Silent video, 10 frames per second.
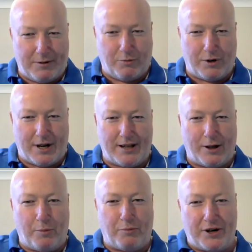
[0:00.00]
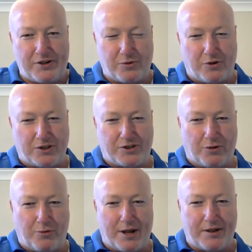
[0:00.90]
what are the operational costs
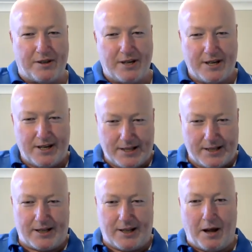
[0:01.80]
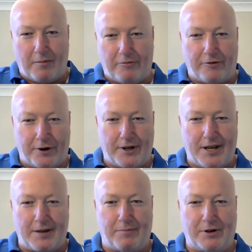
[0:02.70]
to run the club for a year?